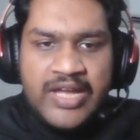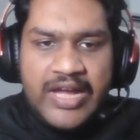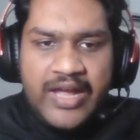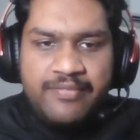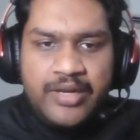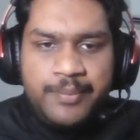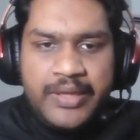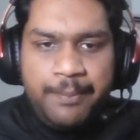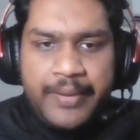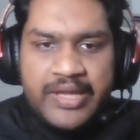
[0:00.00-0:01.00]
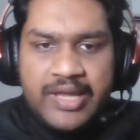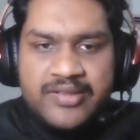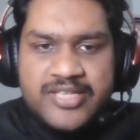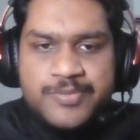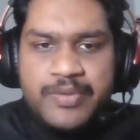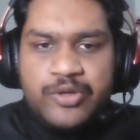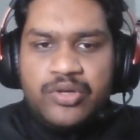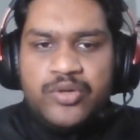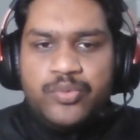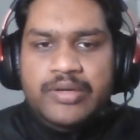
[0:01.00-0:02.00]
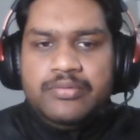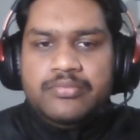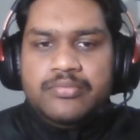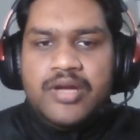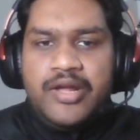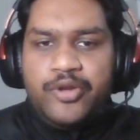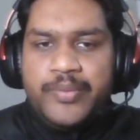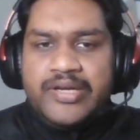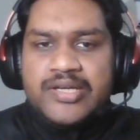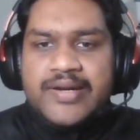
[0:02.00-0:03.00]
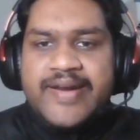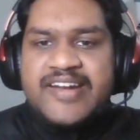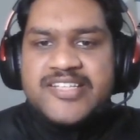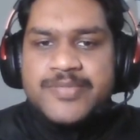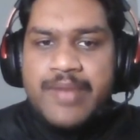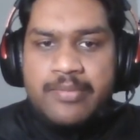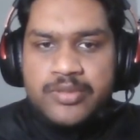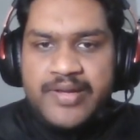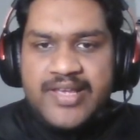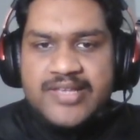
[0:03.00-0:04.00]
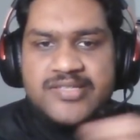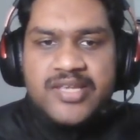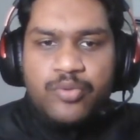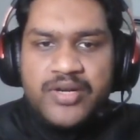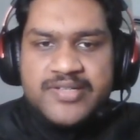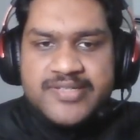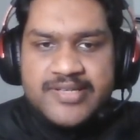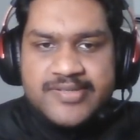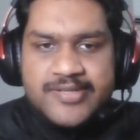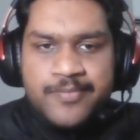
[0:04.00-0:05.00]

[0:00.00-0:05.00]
I will be picking this particular one argument that is mapped out, and see what it says.